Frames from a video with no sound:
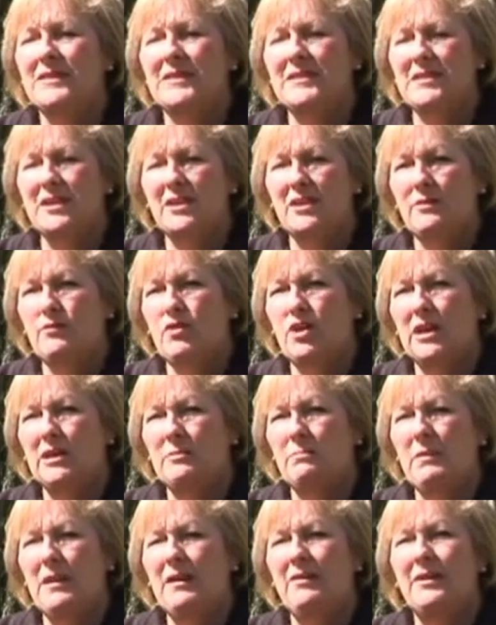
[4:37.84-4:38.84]
Certainly if you get a
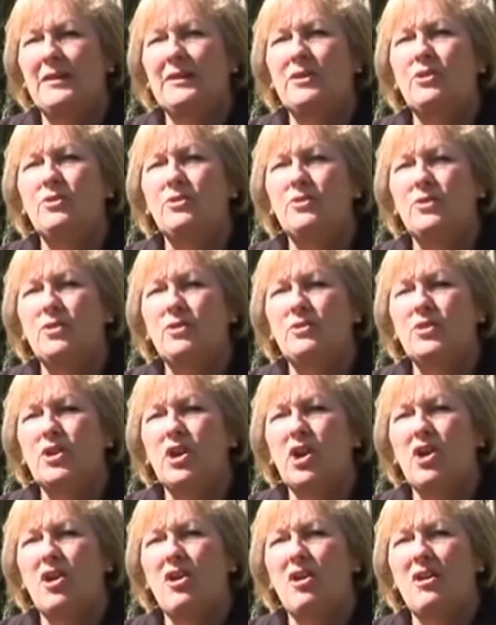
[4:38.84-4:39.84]
blowout on the
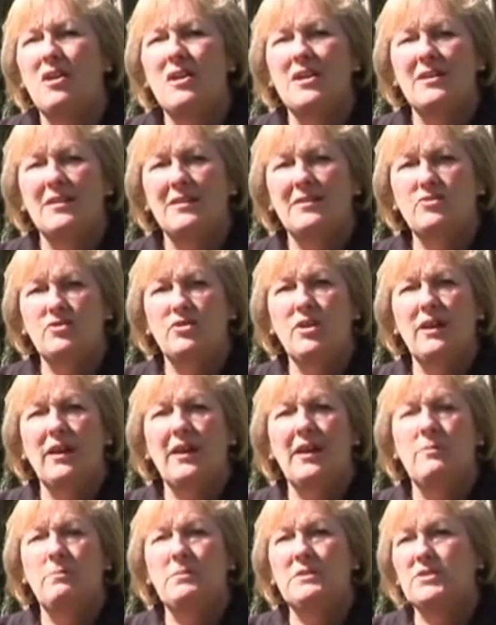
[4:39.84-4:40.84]
car, try and
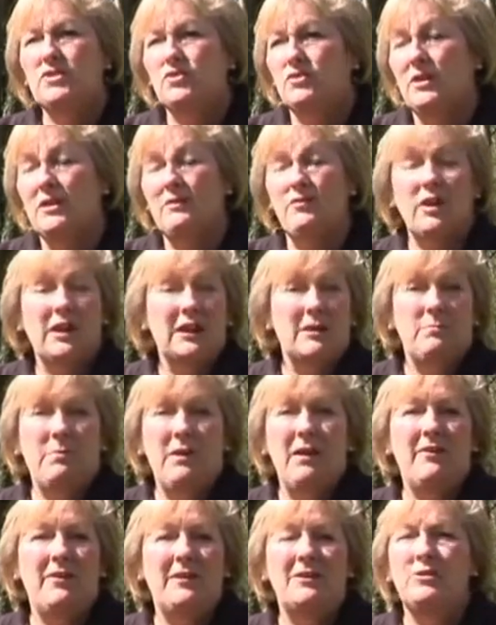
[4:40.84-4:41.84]
keep it straight. If you get a
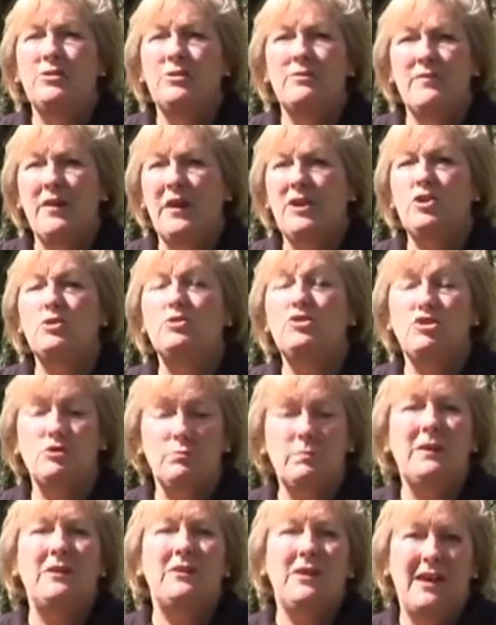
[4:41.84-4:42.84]
blowout on the van, you should
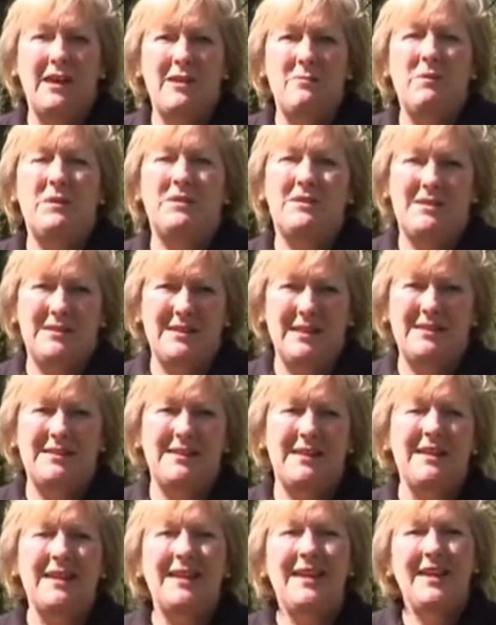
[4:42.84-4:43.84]
be able to keep her
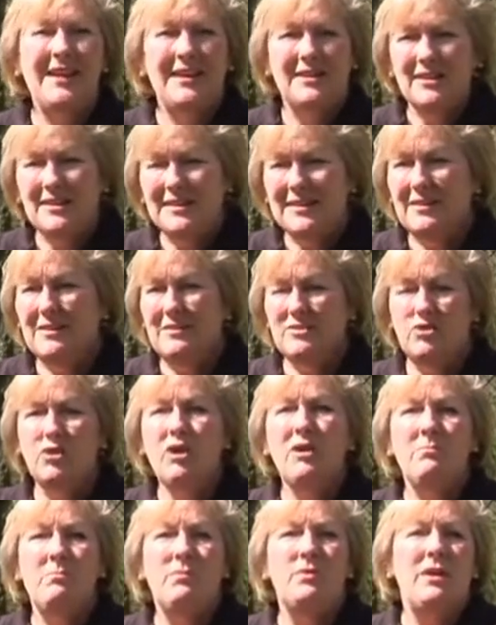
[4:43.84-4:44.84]
steady.
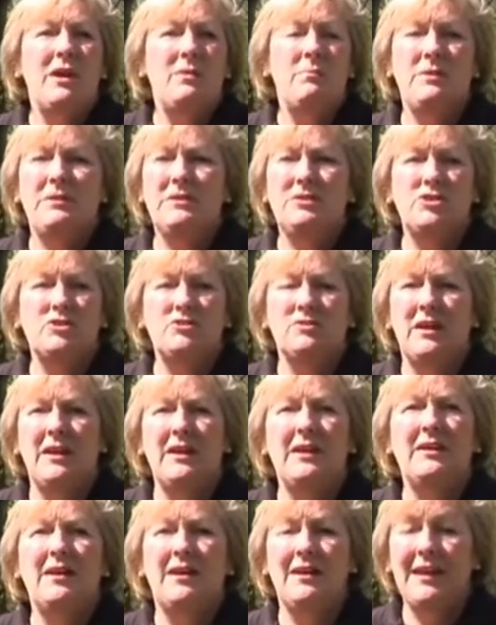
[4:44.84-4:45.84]
Try and pull up in a
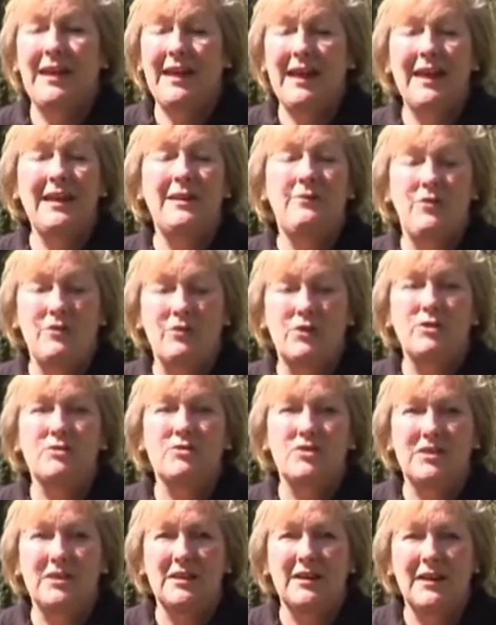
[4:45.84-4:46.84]
straight line. Again, if you've
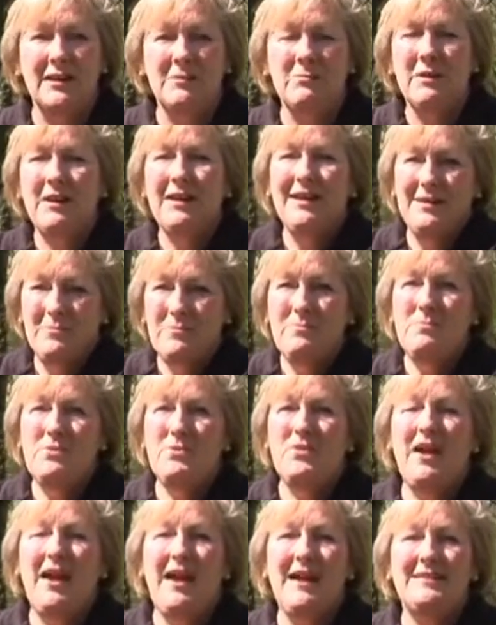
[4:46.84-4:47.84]
got time,
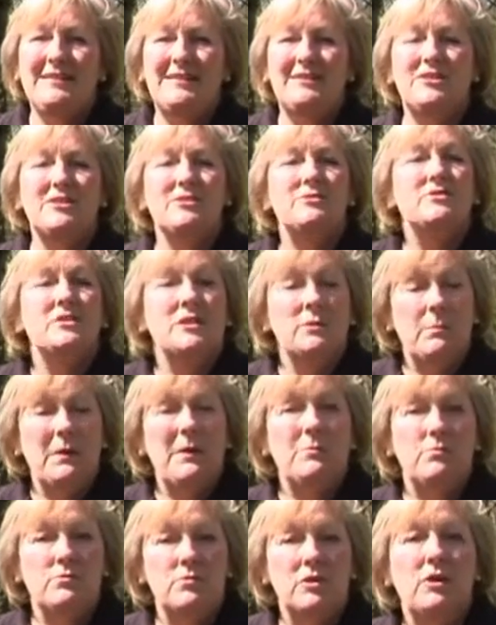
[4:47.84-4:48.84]
put the hazards on so
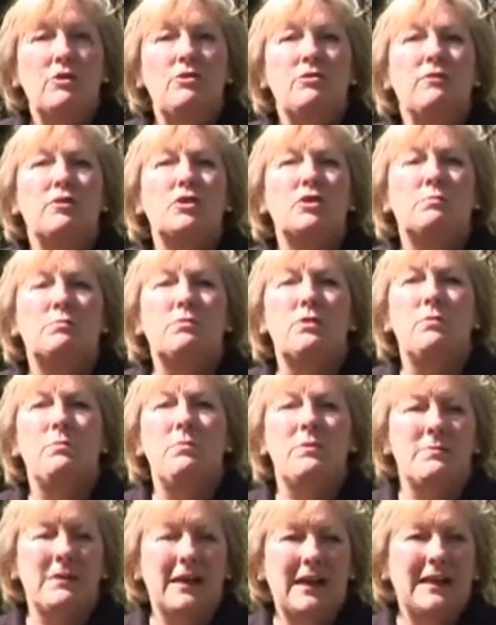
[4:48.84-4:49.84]
people know you've got a
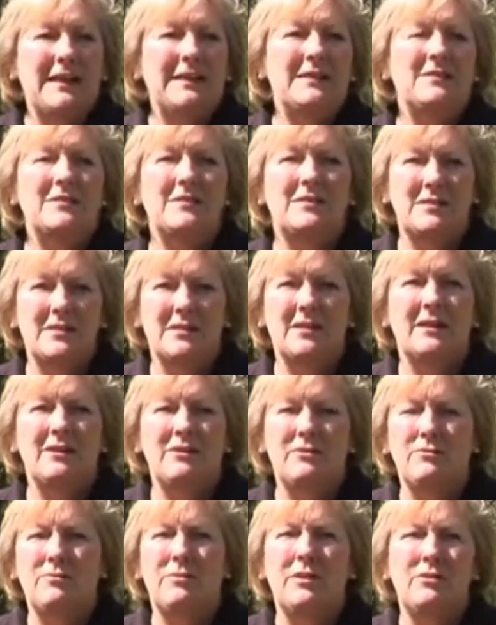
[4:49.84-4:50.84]
problem and get into the side
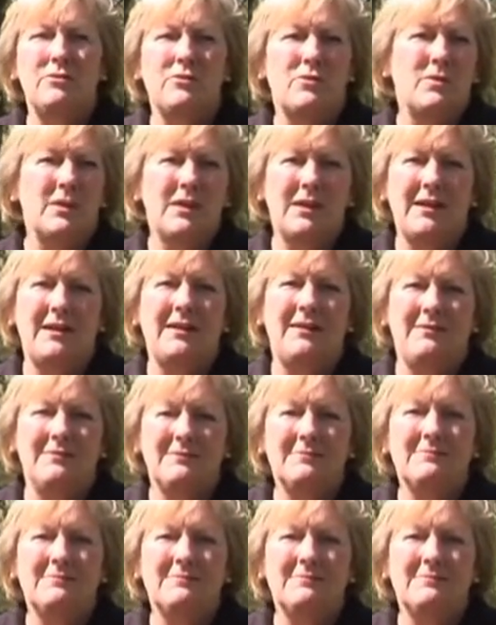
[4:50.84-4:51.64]
of the road quickly.